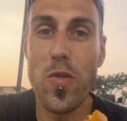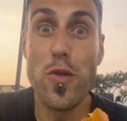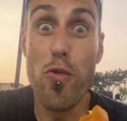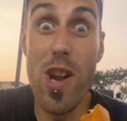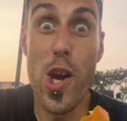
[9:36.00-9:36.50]

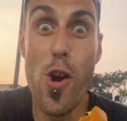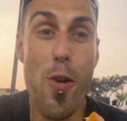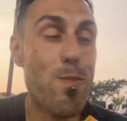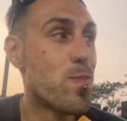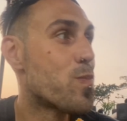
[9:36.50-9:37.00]
Really good.
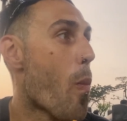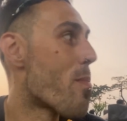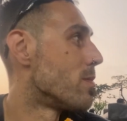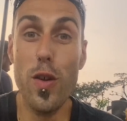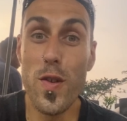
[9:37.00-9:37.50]

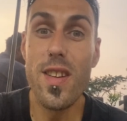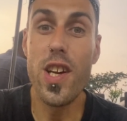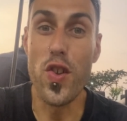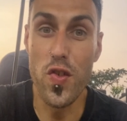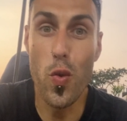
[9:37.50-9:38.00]
Looks like
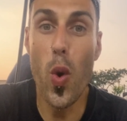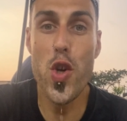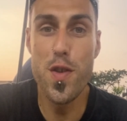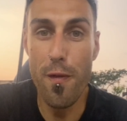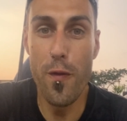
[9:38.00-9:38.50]
a
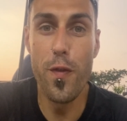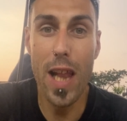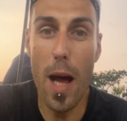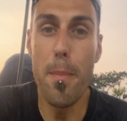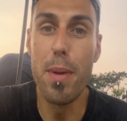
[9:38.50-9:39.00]
squashed
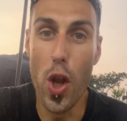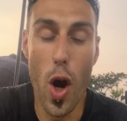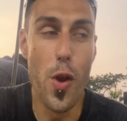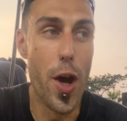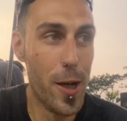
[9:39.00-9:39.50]
flat
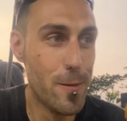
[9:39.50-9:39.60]
banana,